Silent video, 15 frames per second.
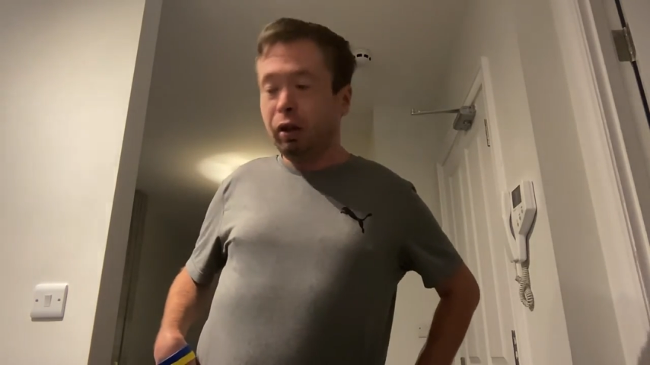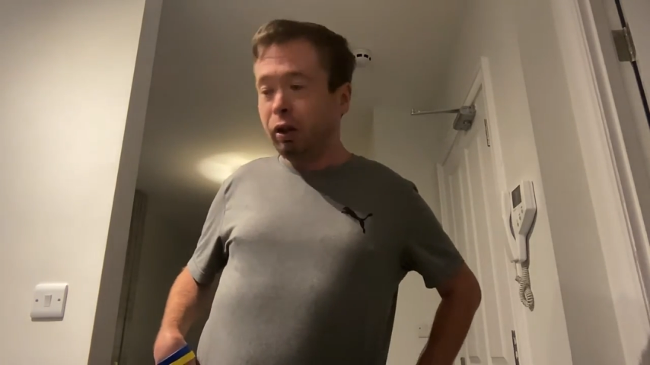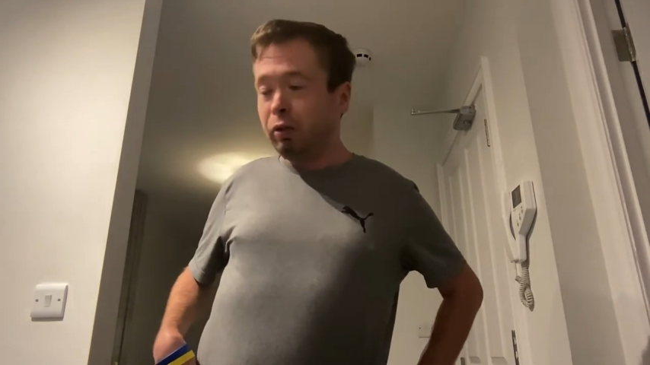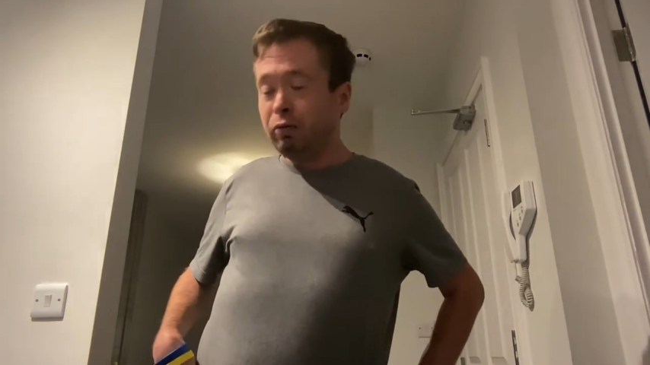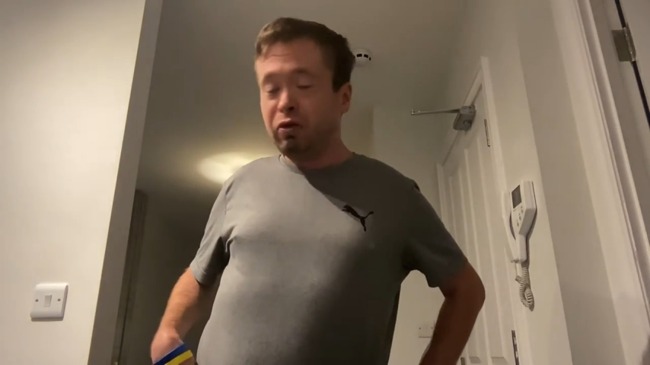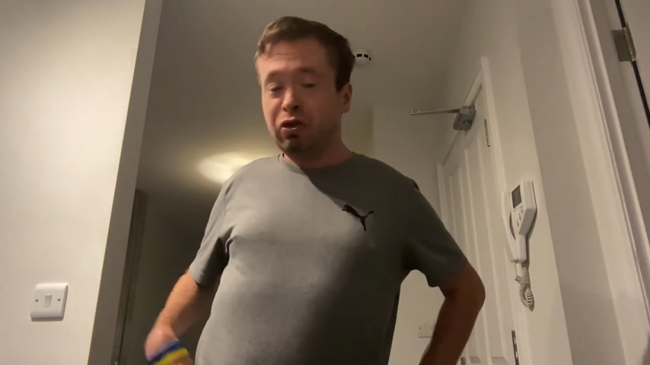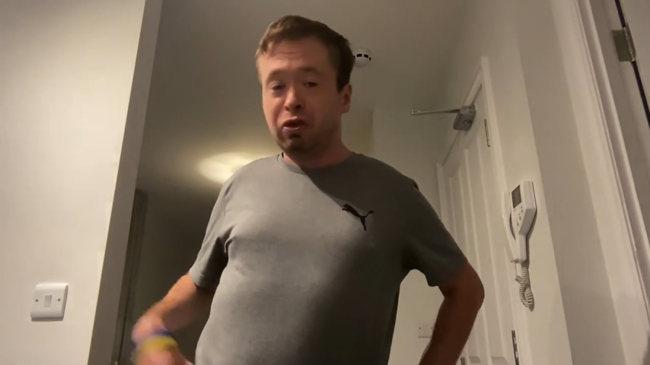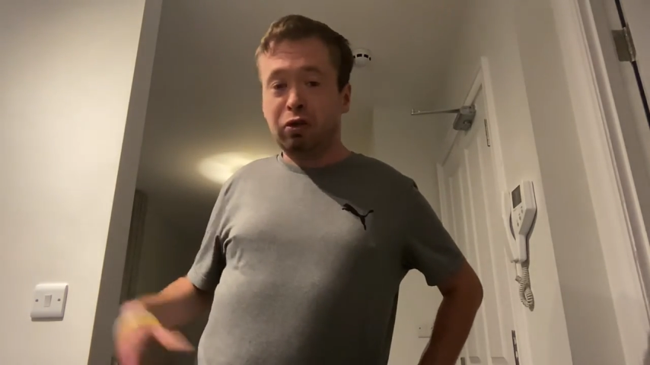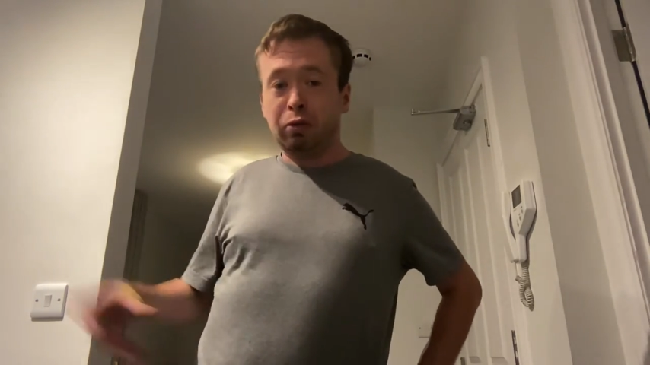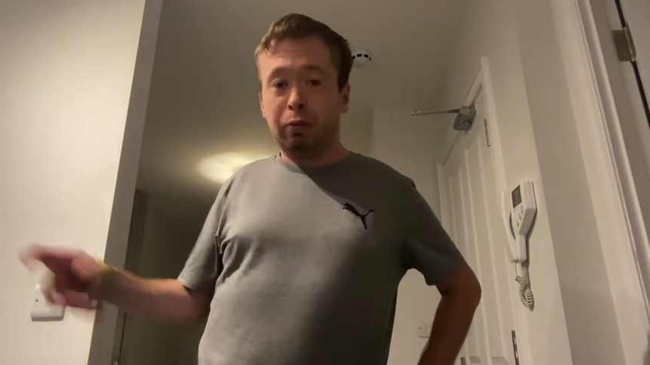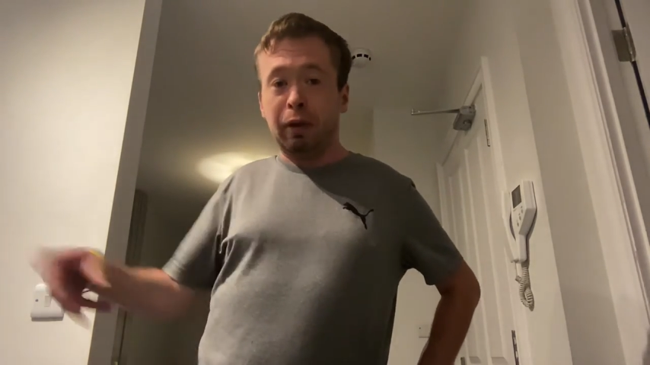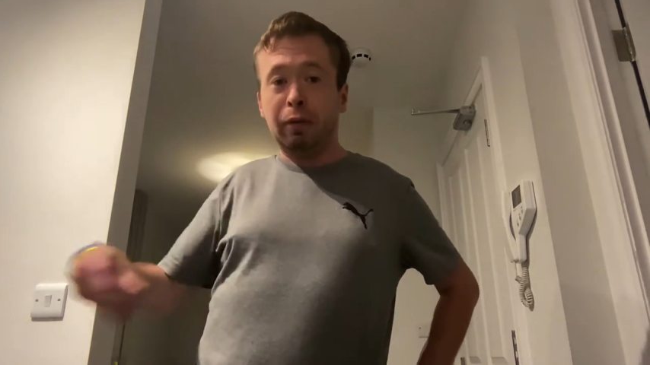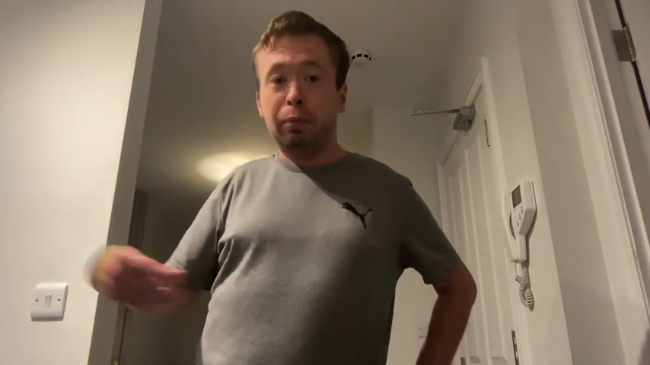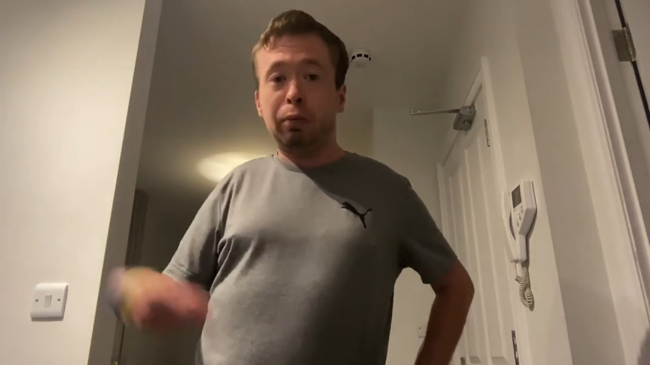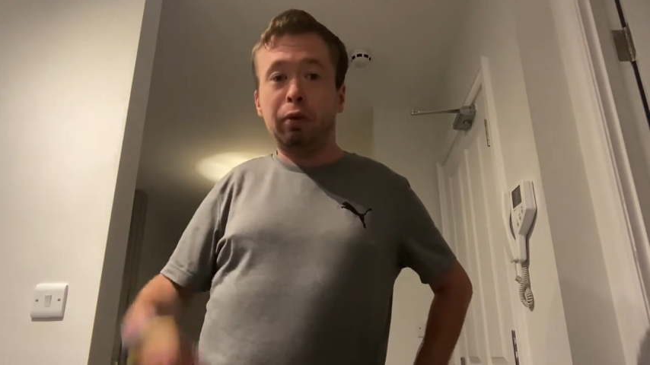hope the Sue
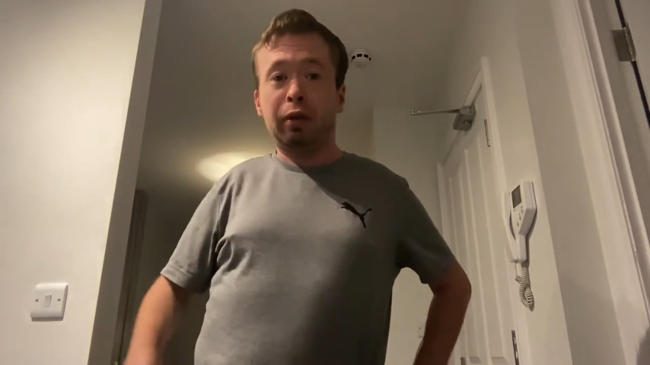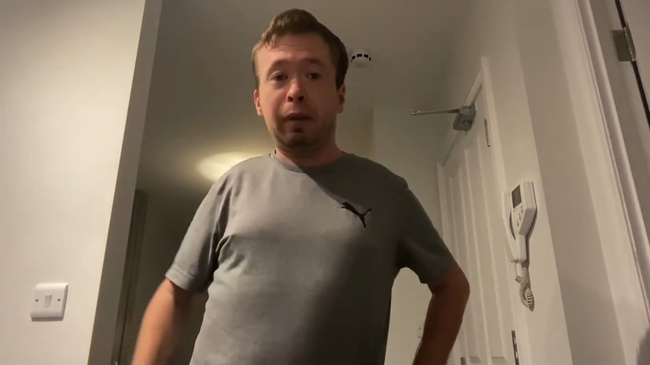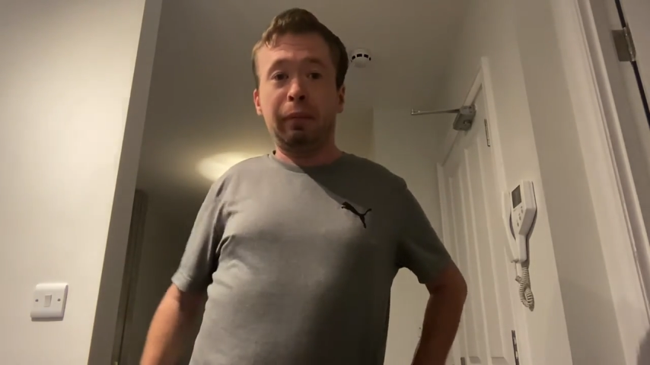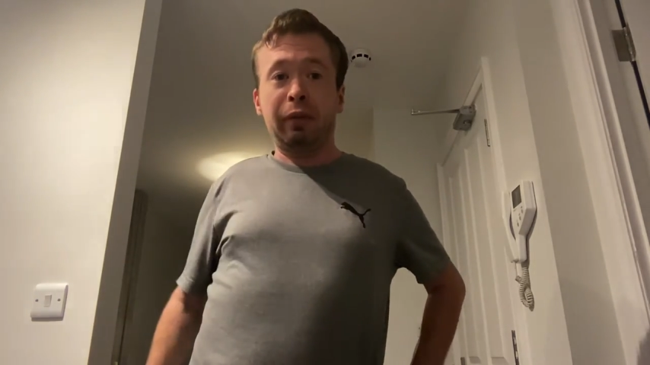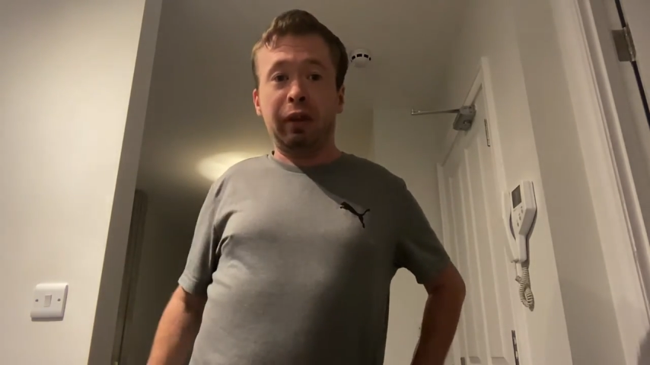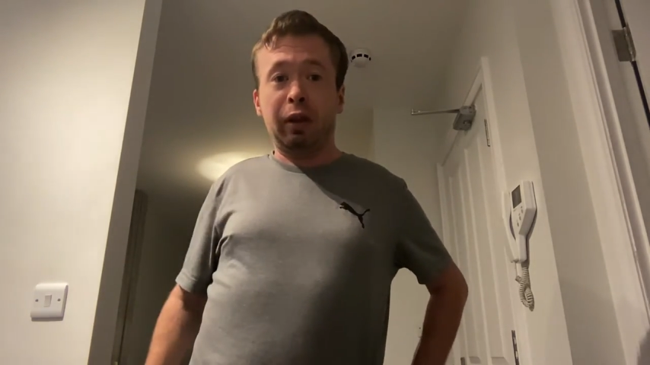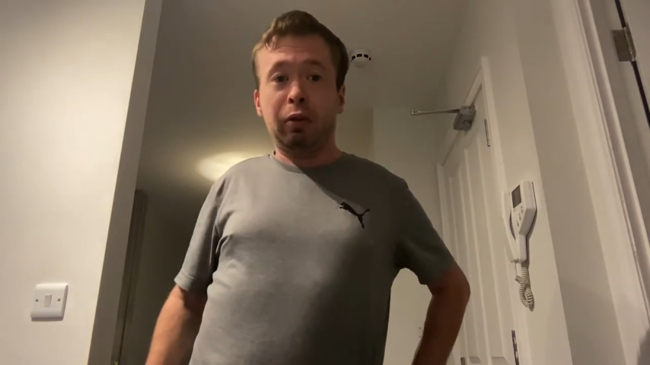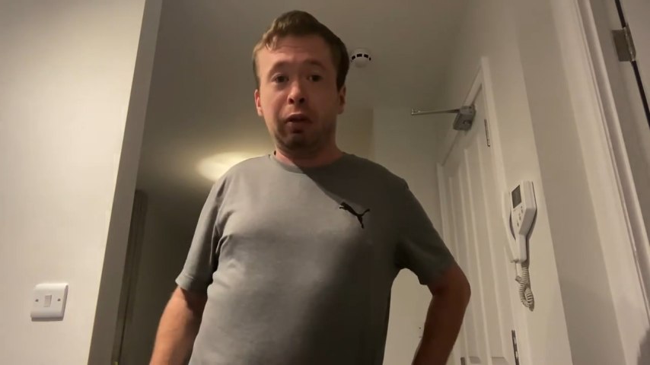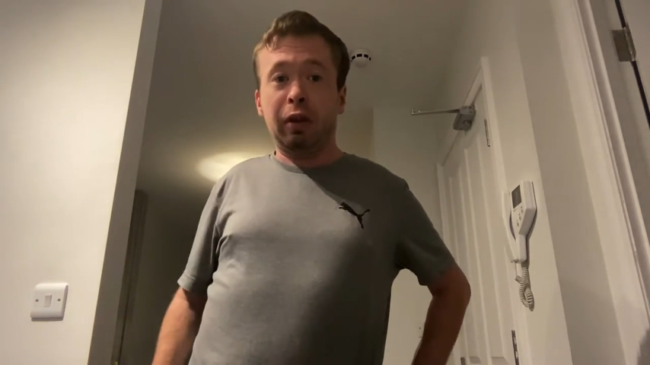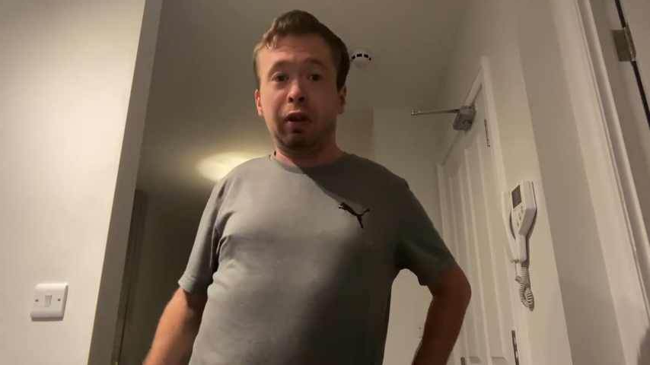Gray report comes out,